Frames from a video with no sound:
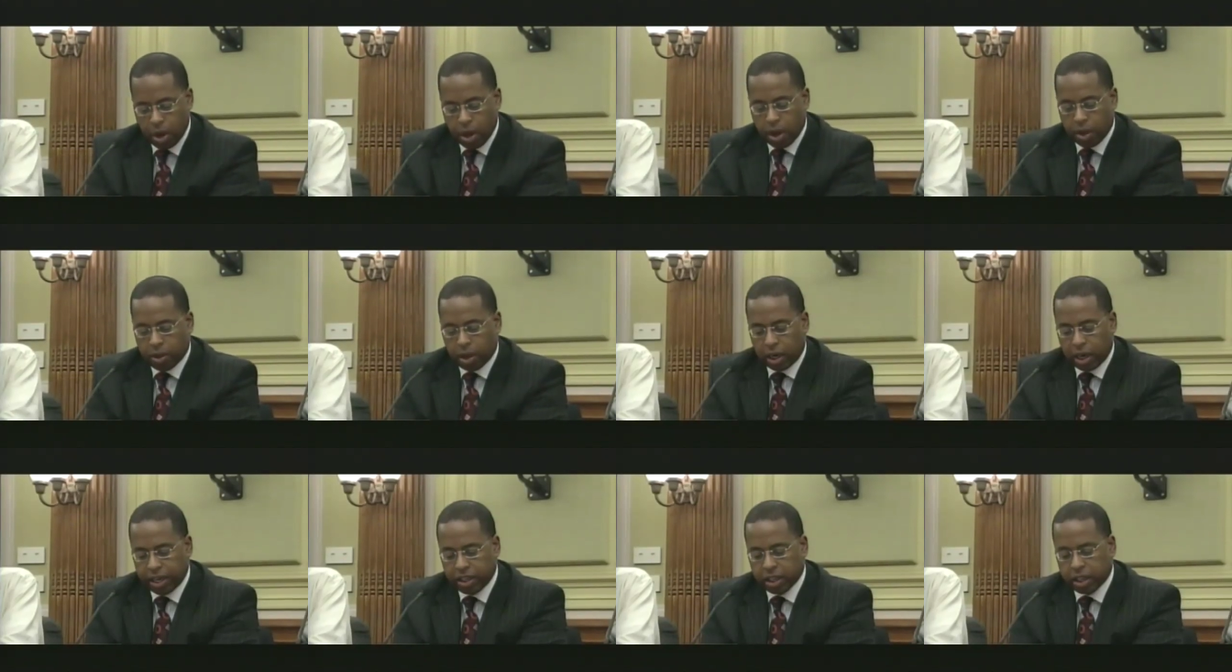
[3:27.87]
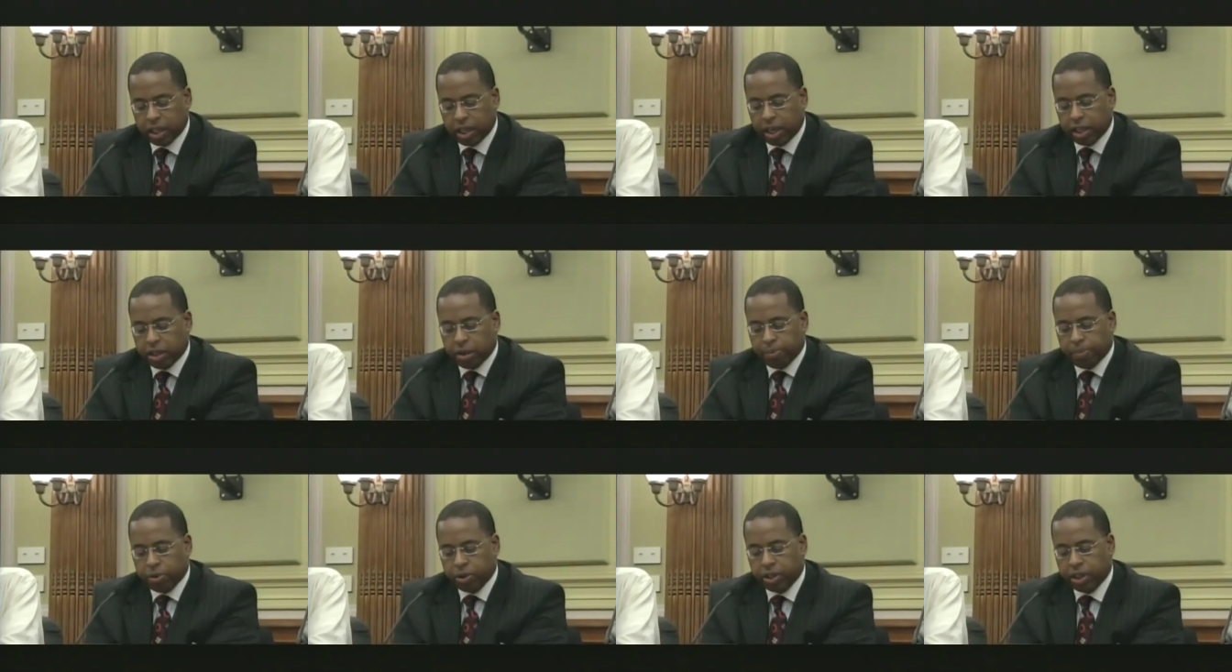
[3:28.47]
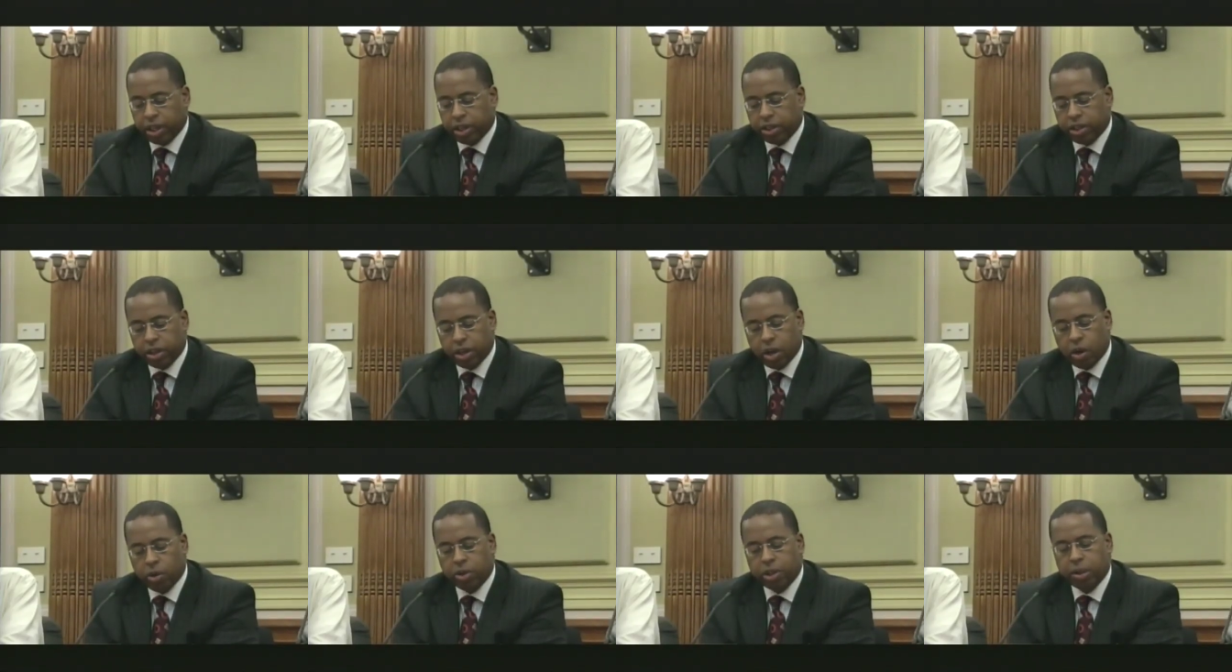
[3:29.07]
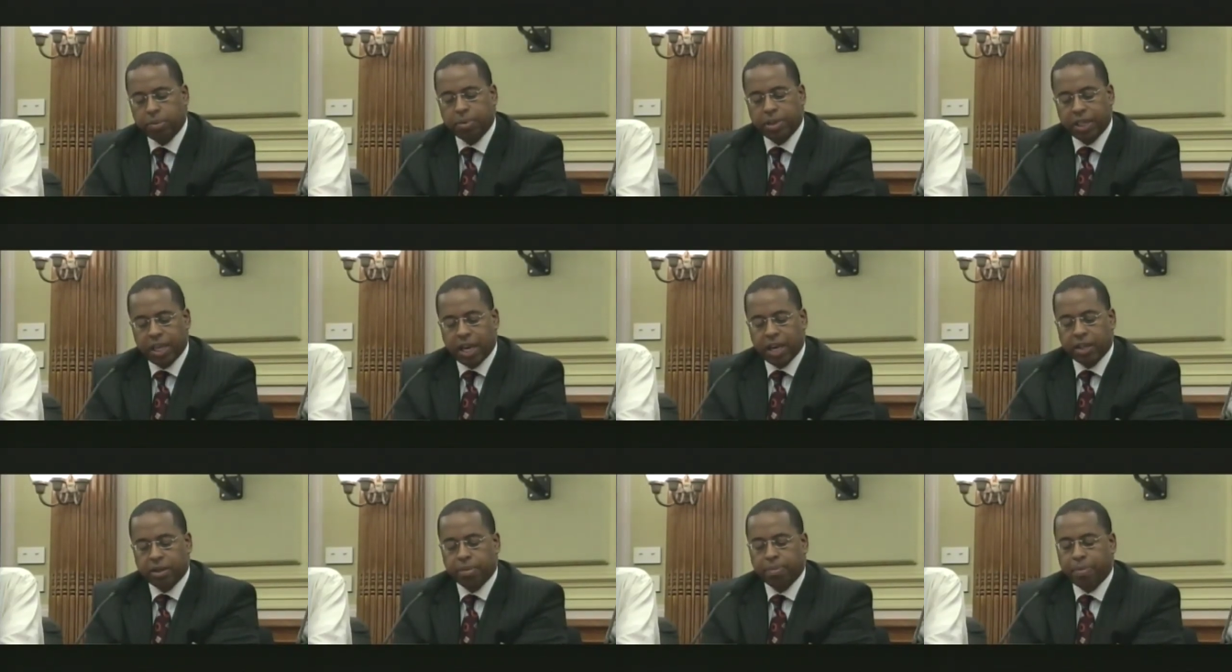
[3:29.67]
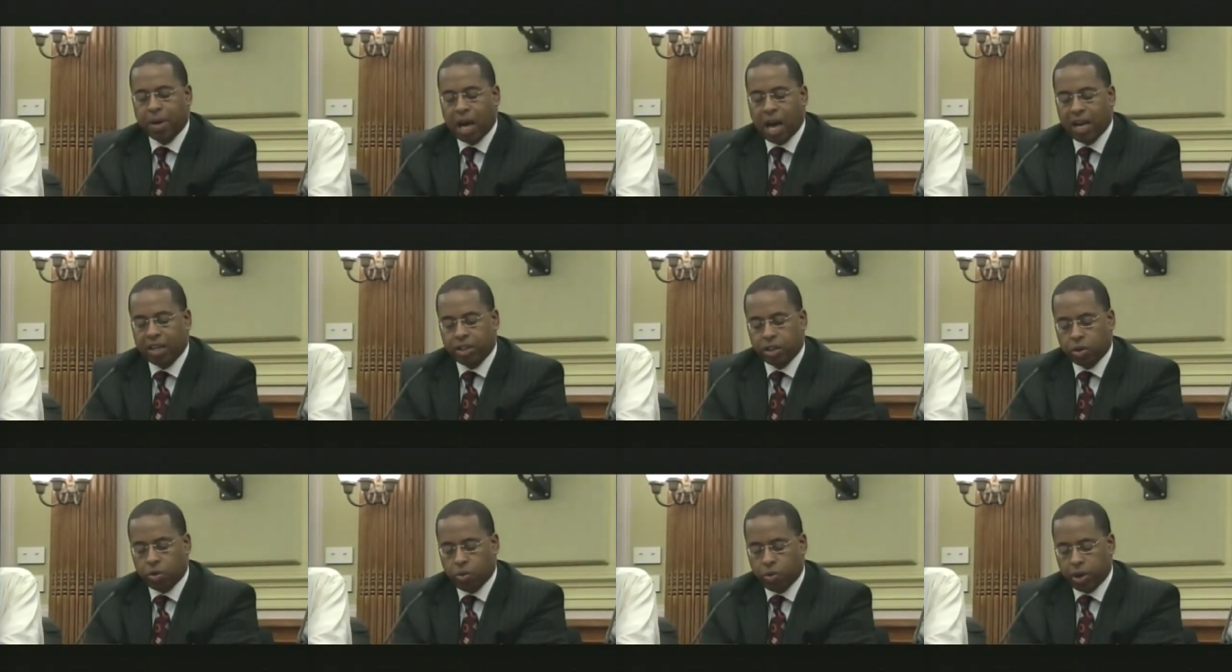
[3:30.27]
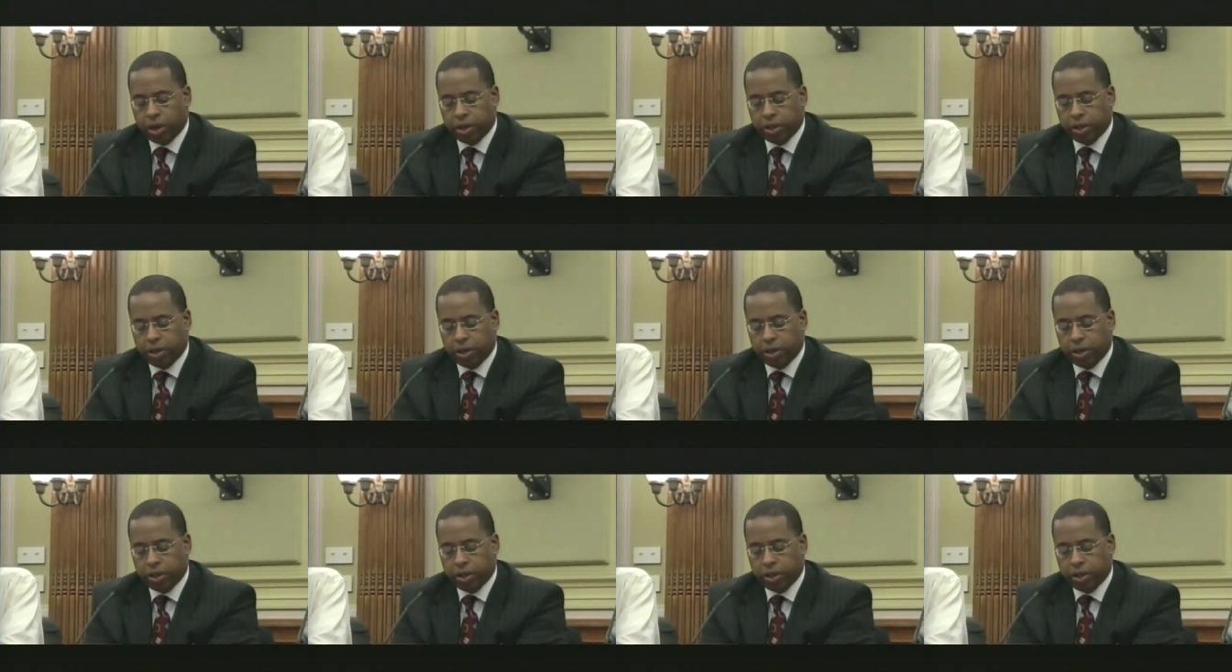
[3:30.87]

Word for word: But pushback against Rhee's proposal was